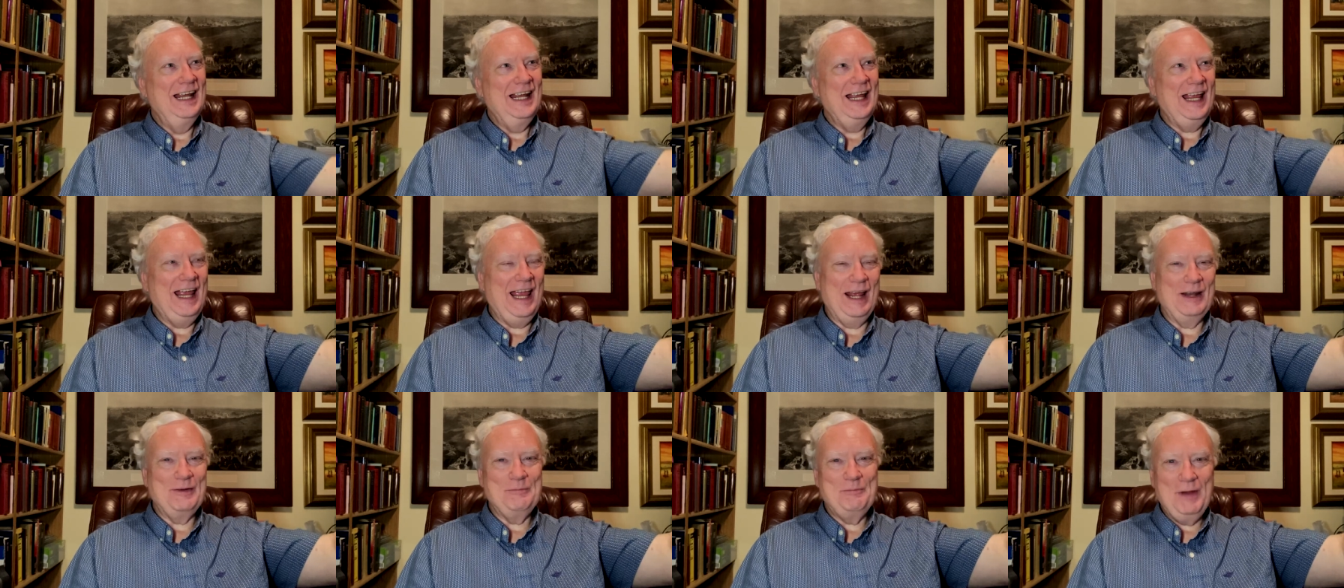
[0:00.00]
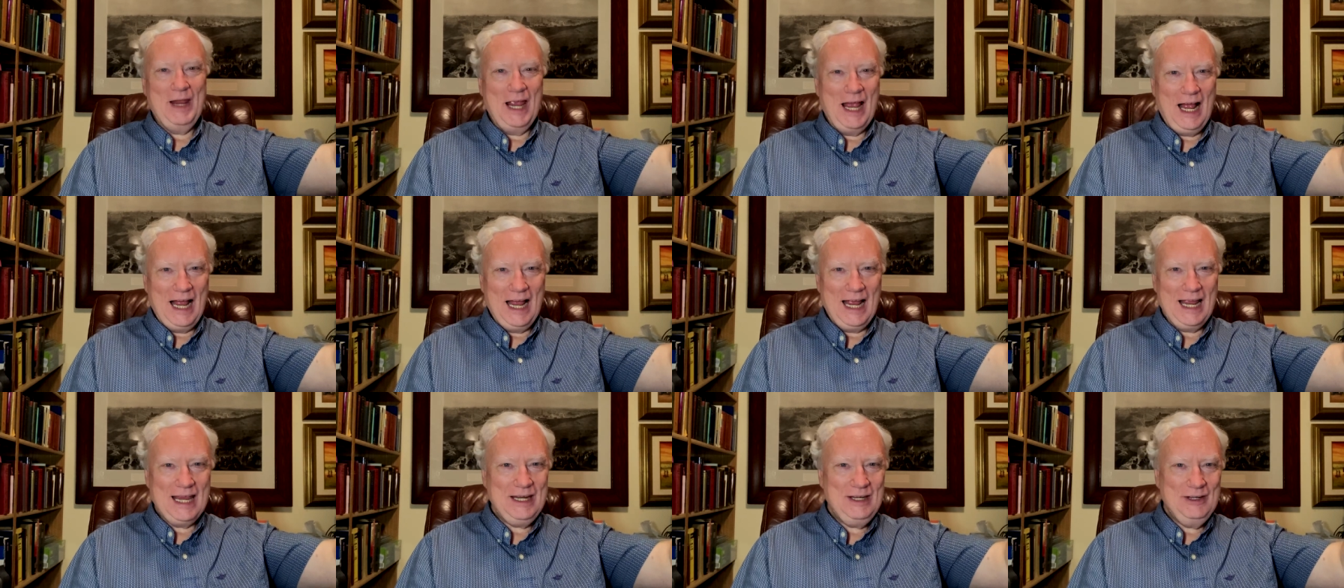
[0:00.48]
and
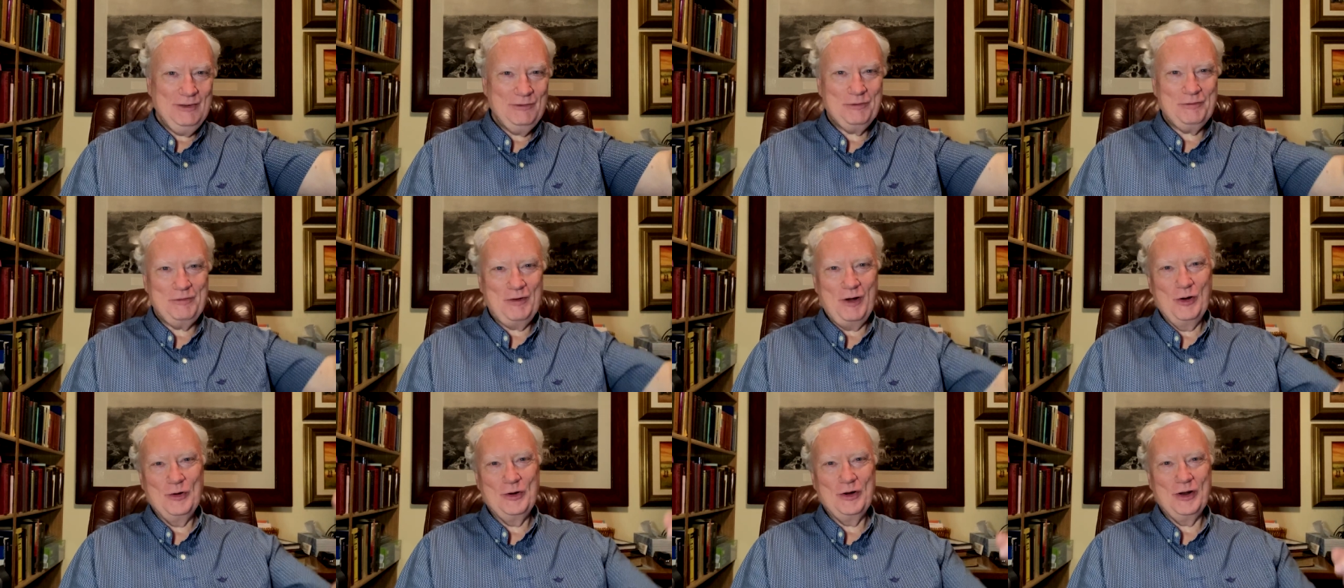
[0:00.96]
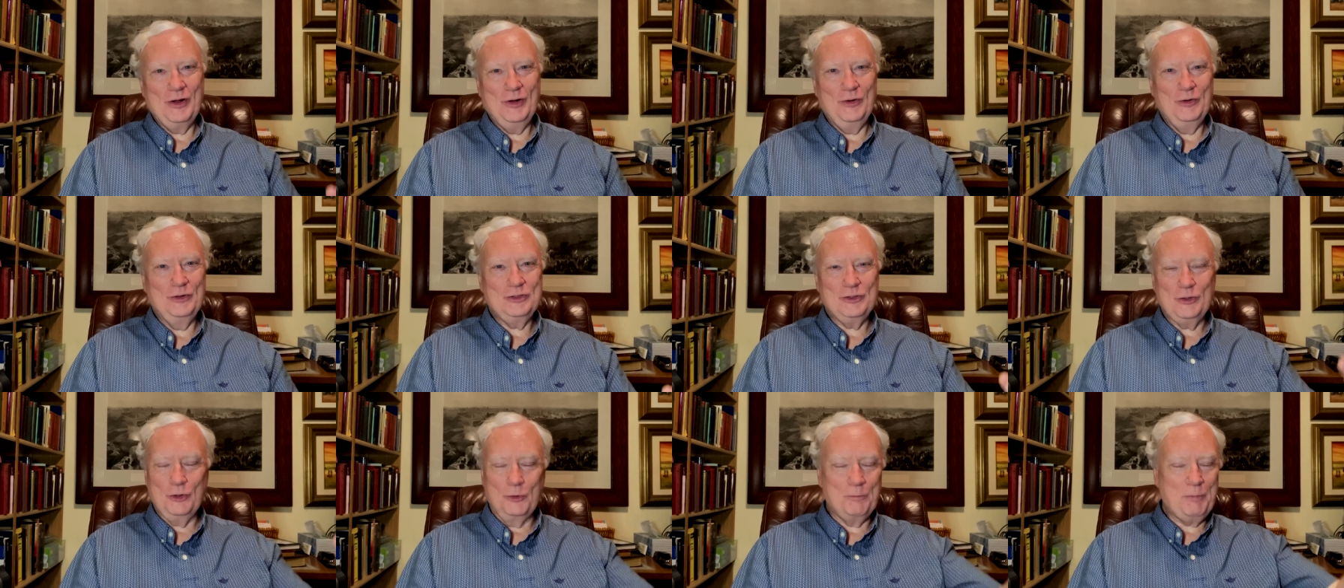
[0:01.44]
behind
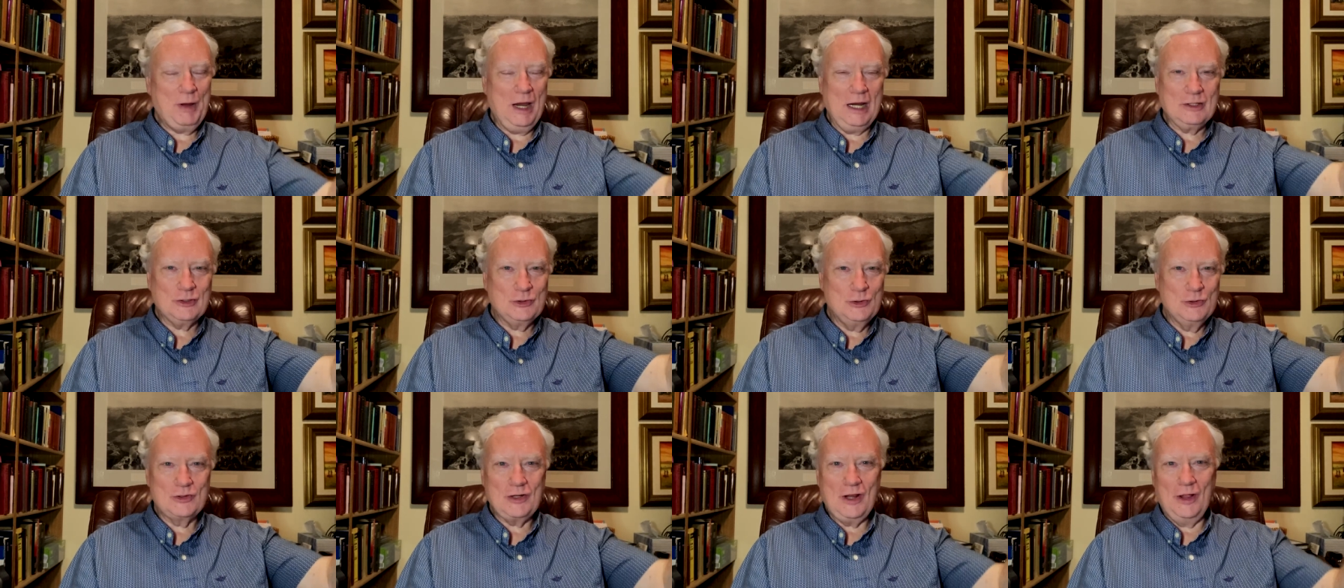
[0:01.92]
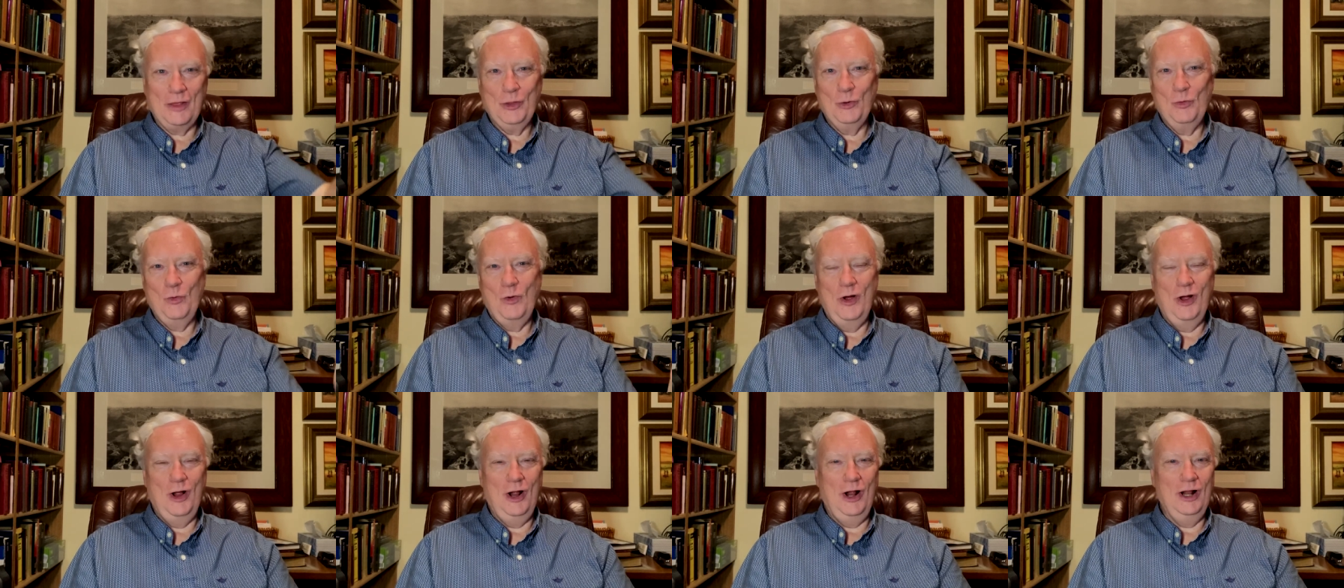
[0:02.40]
photos or pictures on the
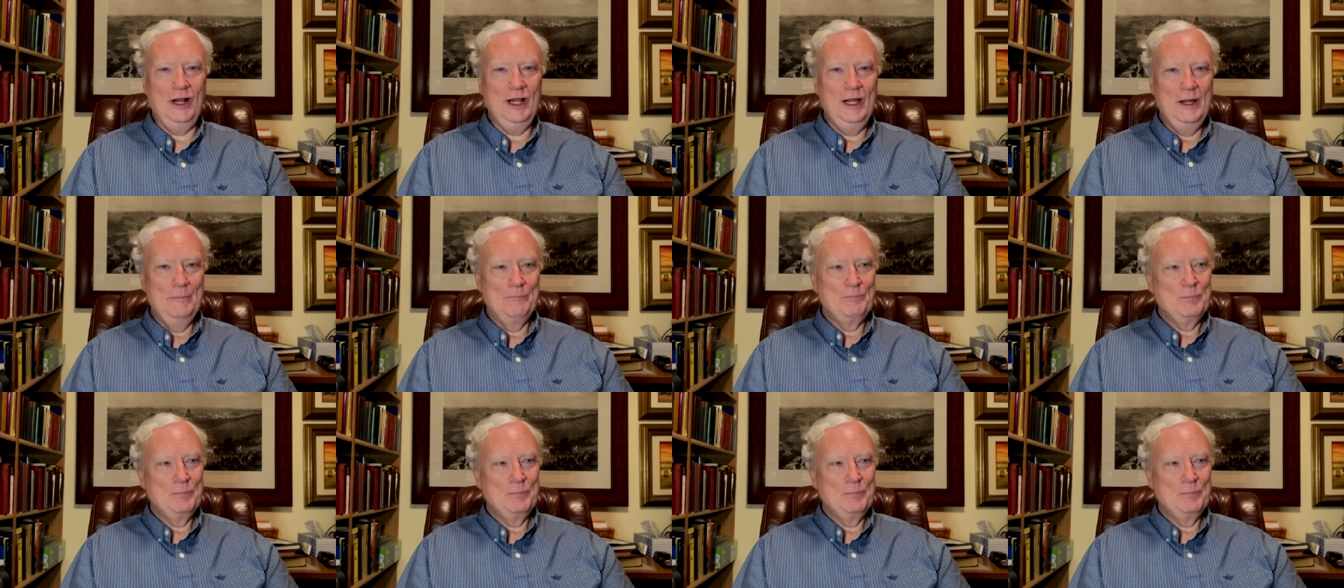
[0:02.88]
wall